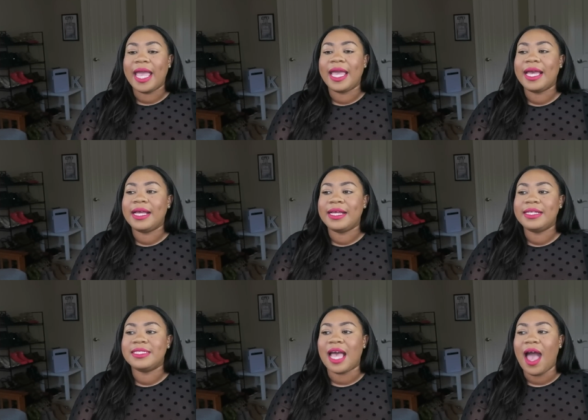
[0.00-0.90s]

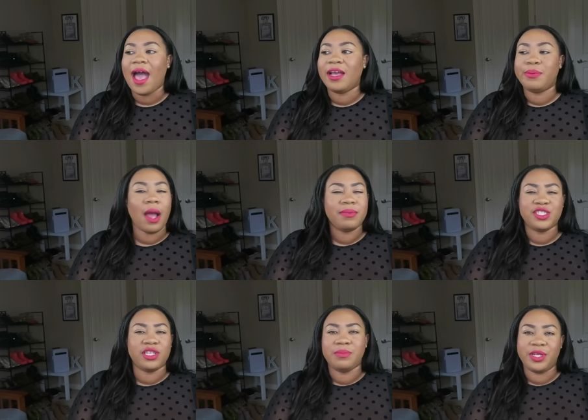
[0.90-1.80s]
And I probably
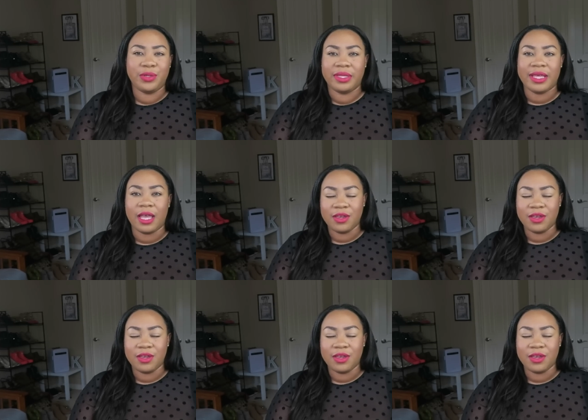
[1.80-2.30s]
shouldn't be doing that.